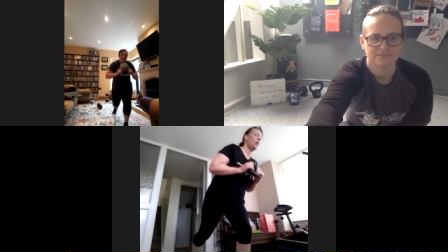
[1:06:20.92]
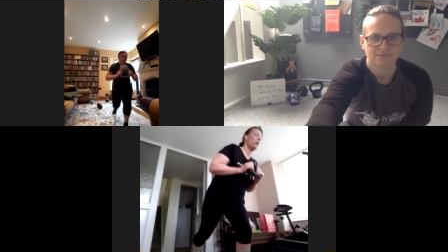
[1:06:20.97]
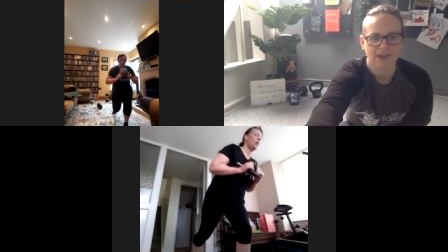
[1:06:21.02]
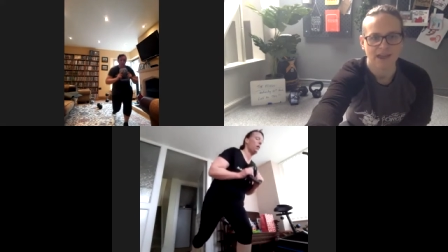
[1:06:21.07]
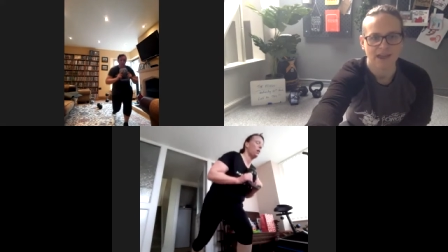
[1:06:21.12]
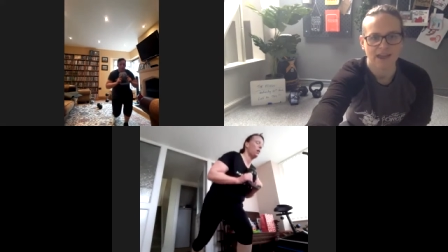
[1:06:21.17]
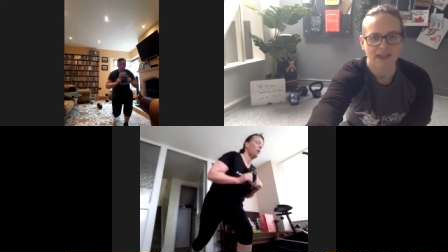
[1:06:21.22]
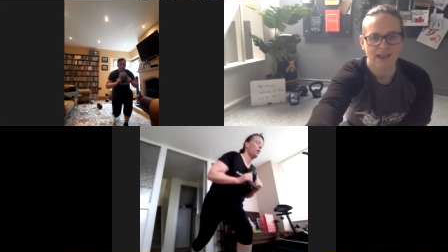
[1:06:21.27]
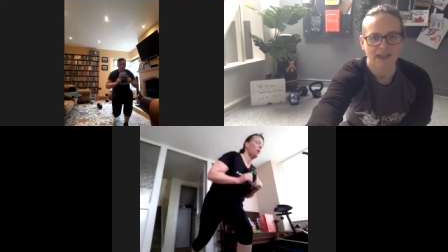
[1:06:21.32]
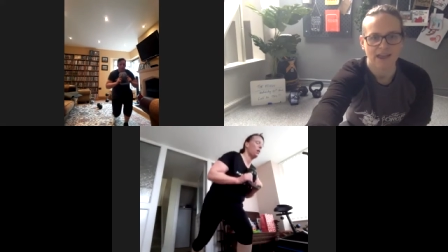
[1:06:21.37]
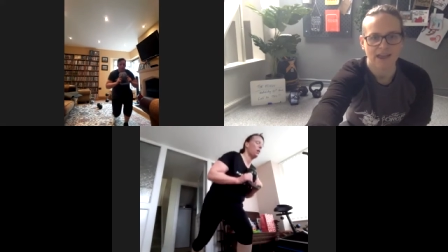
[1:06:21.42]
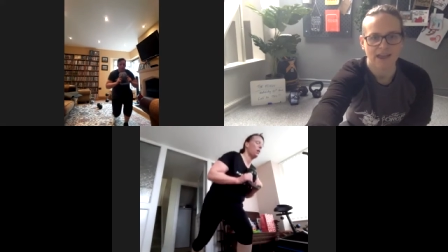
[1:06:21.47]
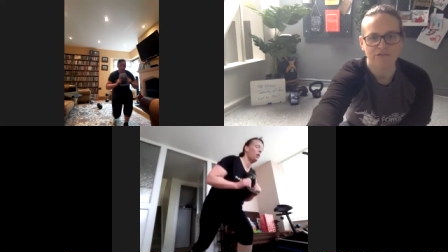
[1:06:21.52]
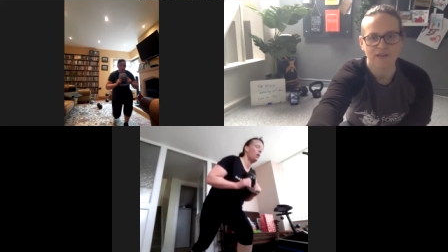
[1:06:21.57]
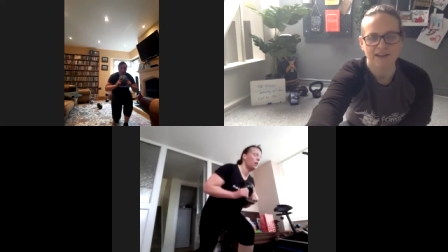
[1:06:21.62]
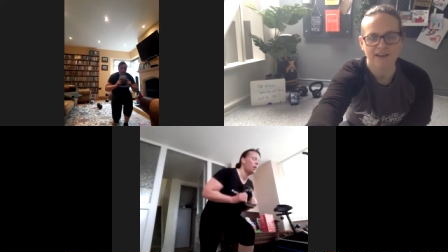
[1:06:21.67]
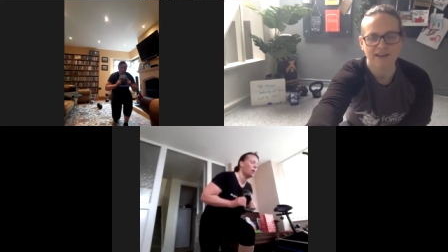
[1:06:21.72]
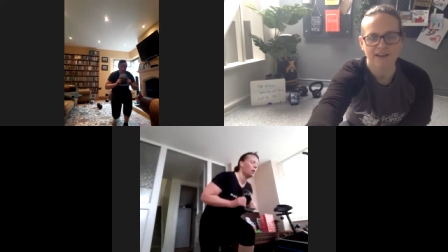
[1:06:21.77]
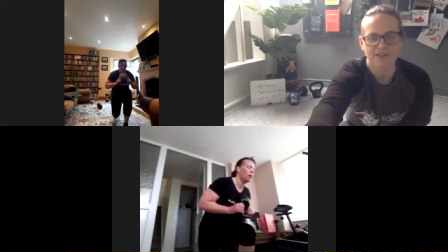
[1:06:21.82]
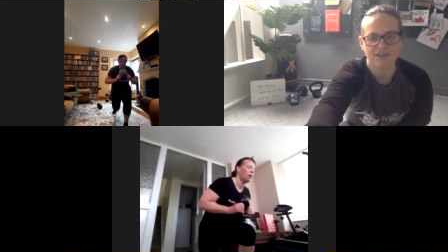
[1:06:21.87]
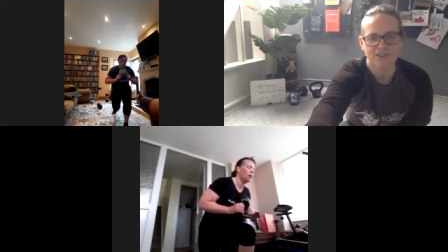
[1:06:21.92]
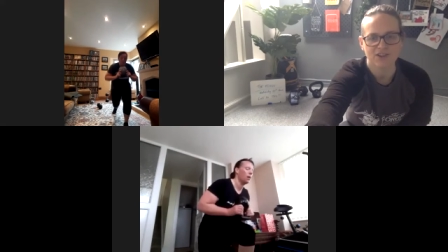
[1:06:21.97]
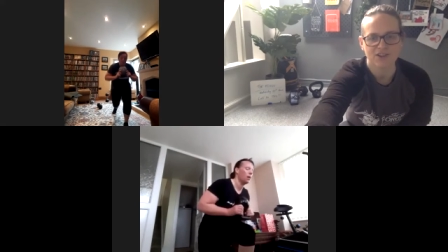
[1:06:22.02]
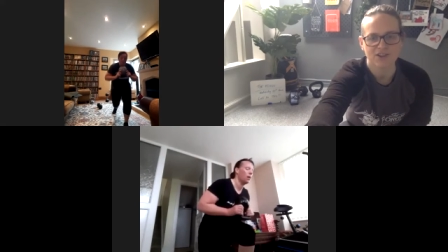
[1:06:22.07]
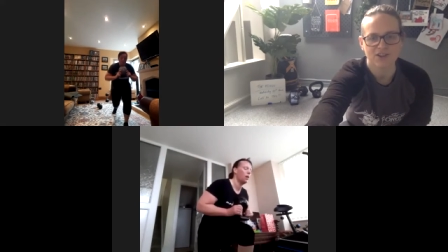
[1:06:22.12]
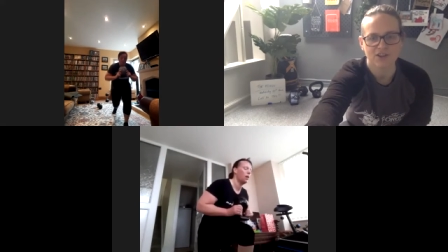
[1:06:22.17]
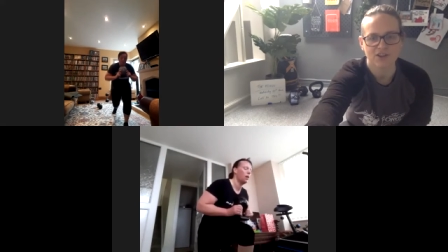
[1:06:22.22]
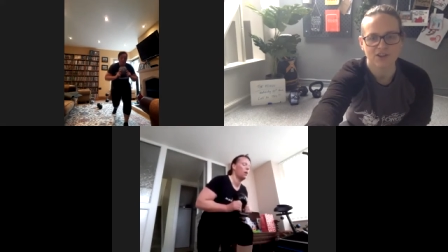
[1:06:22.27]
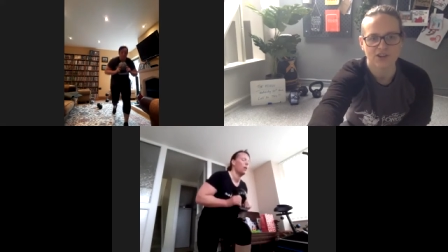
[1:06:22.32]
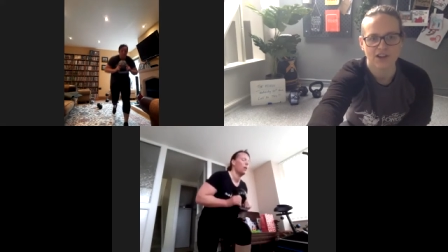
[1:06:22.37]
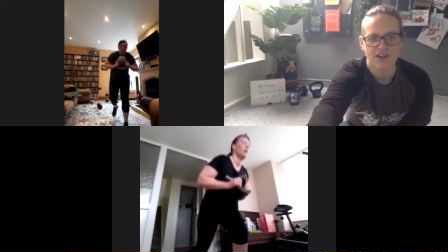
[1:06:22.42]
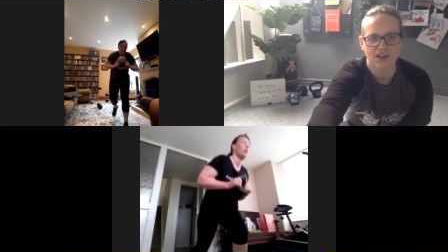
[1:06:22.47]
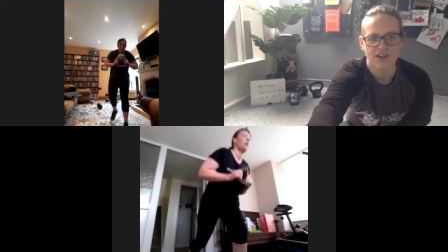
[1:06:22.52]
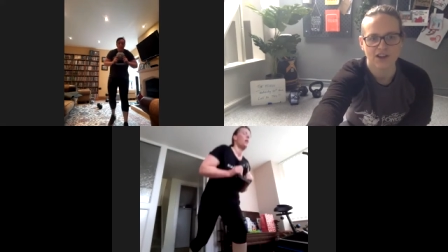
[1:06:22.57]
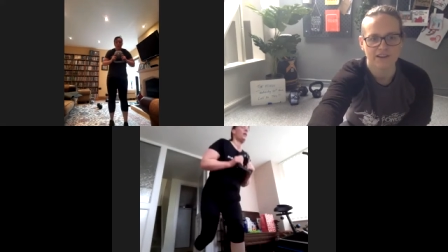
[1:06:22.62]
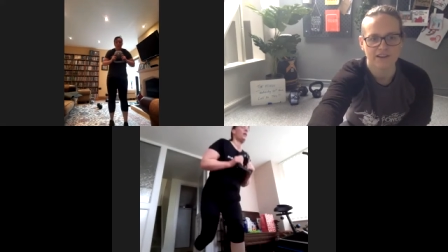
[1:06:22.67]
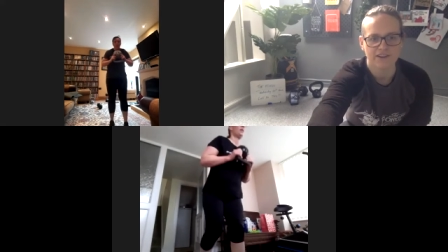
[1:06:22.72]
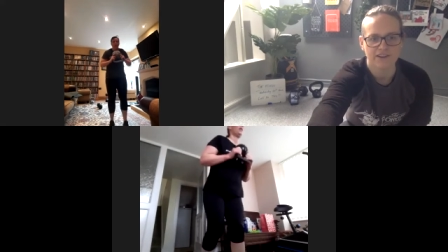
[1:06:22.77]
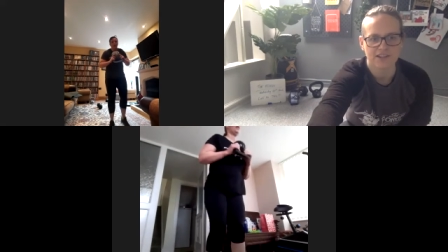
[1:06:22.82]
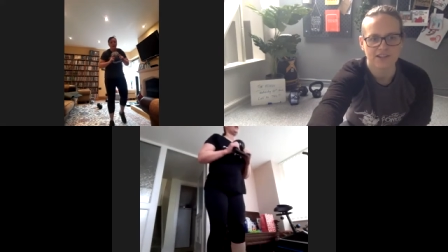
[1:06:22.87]
Right, final surge now of
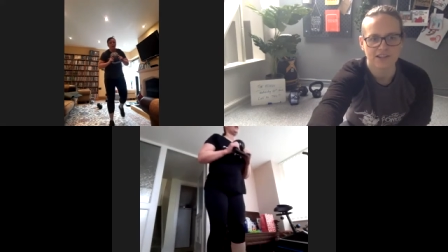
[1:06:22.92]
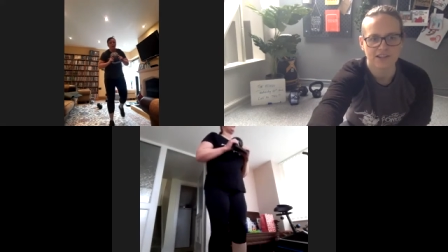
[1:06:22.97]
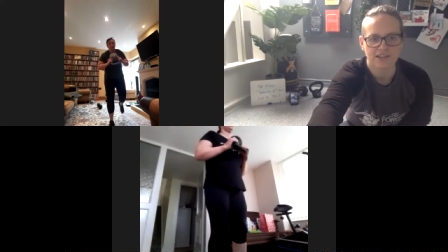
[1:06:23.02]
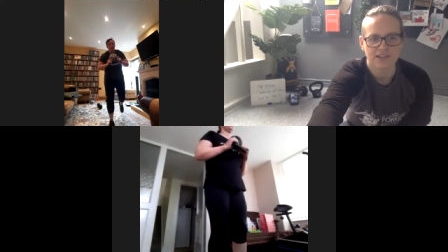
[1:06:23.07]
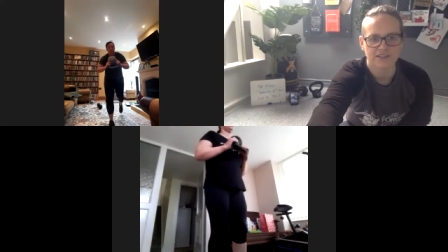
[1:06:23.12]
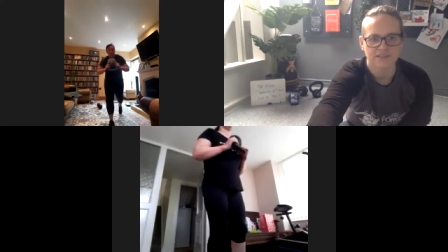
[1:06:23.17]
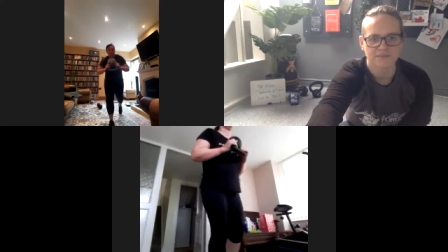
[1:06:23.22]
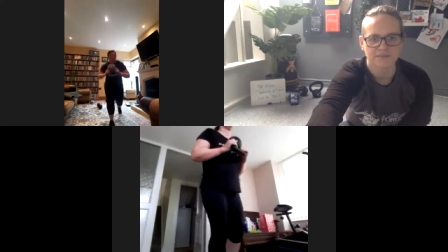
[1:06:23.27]
energy.